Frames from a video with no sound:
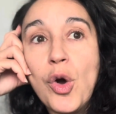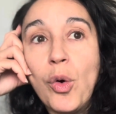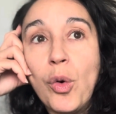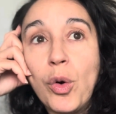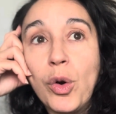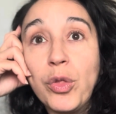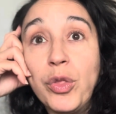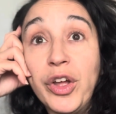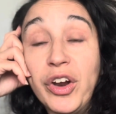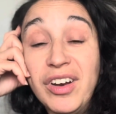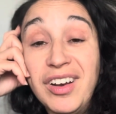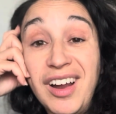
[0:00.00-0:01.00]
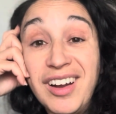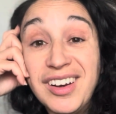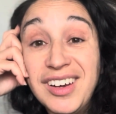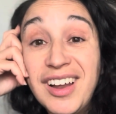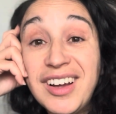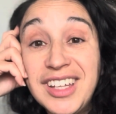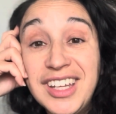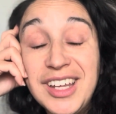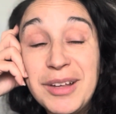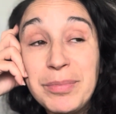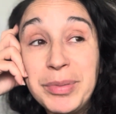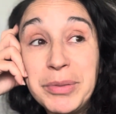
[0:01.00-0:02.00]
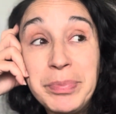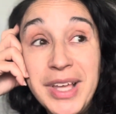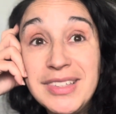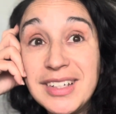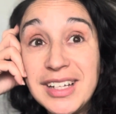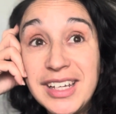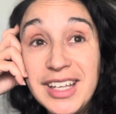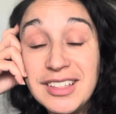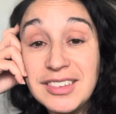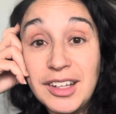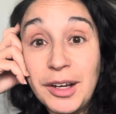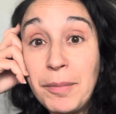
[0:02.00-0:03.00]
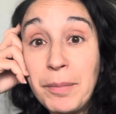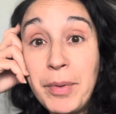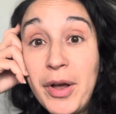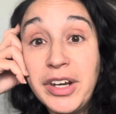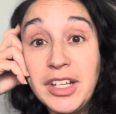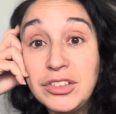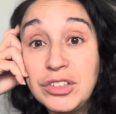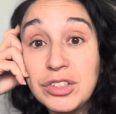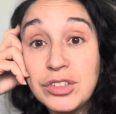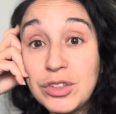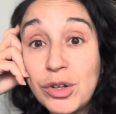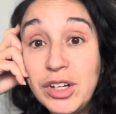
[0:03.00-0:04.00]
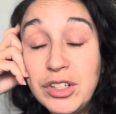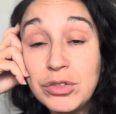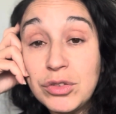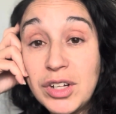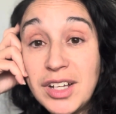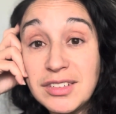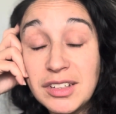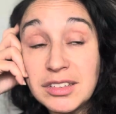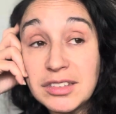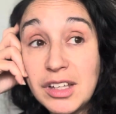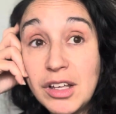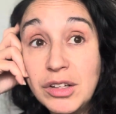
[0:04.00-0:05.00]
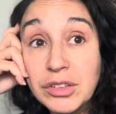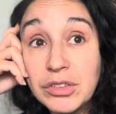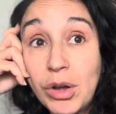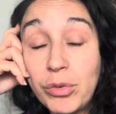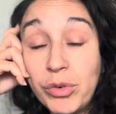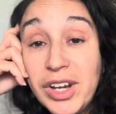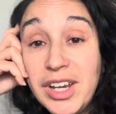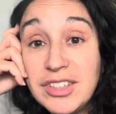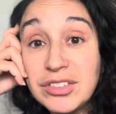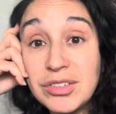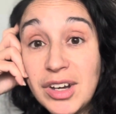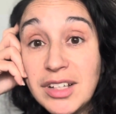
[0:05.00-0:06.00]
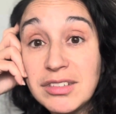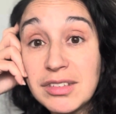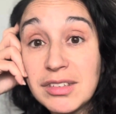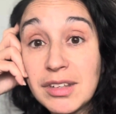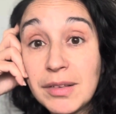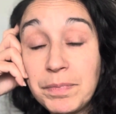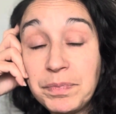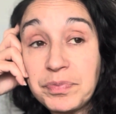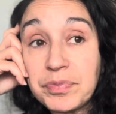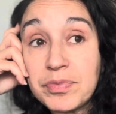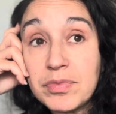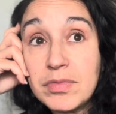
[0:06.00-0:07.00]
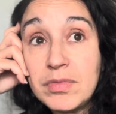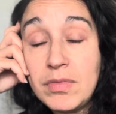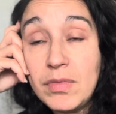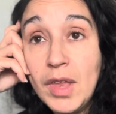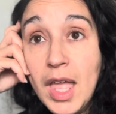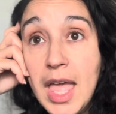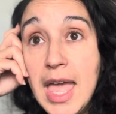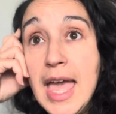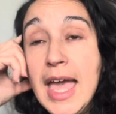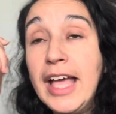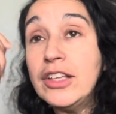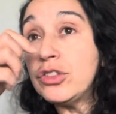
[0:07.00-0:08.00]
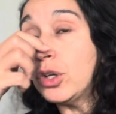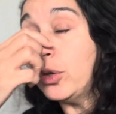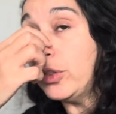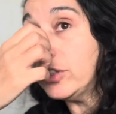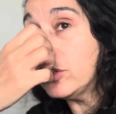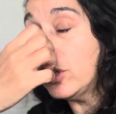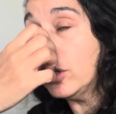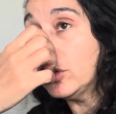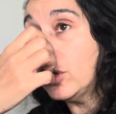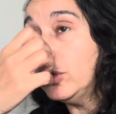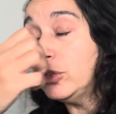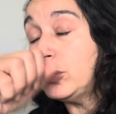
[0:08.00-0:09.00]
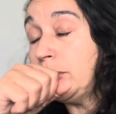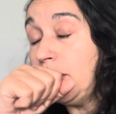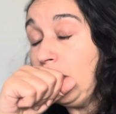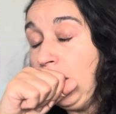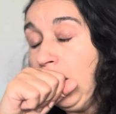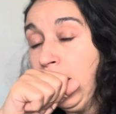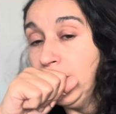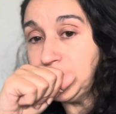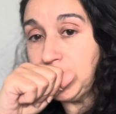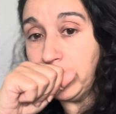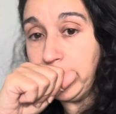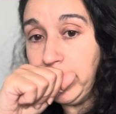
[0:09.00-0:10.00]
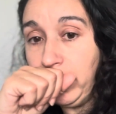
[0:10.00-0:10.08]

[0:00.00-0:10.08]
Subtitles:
or they're unlucky, but basically it's their body is just totally stressed. Their cells are really stressed. And so this is not going to be sorry,